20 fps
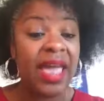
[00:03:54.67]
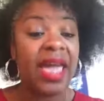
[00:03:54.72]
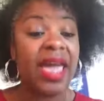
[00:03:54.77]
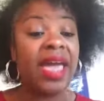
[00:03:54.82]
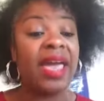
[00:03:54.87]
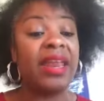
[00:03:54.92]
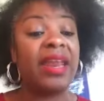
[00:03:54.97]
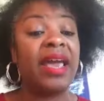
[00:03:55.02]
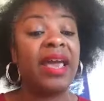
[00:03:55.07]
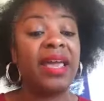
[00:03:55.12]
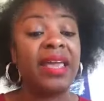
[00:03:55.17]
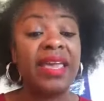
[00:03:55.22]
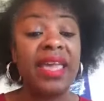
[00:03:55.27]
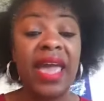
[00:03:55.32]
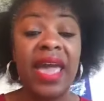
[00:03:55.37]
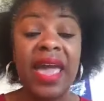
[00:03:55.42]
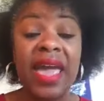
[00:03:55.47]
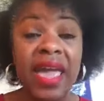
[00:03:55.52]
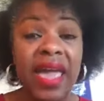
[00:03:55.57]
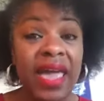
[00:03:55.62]
and
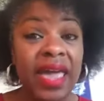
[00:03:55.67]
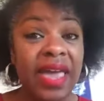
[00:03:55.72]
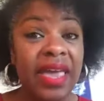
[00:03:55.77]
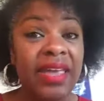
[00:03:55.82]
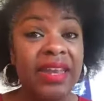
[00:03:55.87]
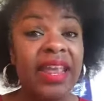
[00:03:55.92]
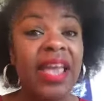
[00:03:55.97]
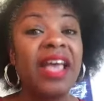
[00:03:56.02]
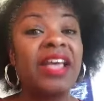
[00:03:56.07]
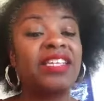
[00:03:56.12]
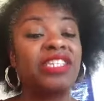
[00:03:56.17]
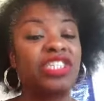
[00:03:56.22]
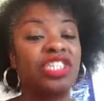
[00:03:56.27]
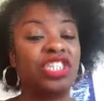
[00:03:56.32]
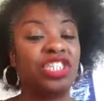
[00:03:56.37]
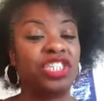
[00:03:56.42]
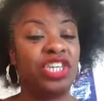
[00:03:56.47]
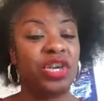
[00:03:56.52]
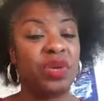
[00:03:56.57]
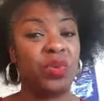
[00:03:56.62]
again as
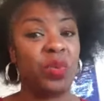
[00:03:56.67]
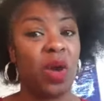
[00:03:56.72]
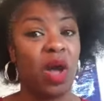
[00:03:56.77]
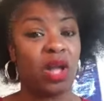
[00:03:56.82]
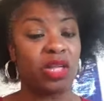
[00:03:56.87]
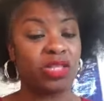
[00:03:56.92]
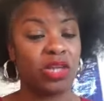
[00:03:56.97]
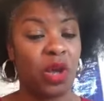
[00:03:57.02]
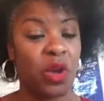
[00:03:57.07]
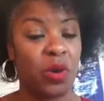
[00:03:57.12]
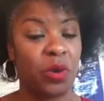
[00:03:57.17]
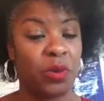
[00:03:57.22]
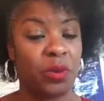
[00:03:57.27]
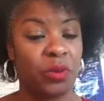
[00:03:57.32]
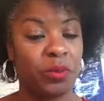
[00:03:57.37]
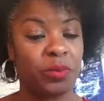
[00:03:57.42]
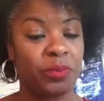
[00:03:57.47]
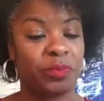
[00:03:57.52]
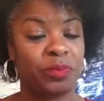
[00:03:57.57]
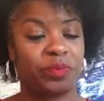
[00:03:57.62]
she walked
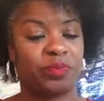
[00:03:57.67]
home.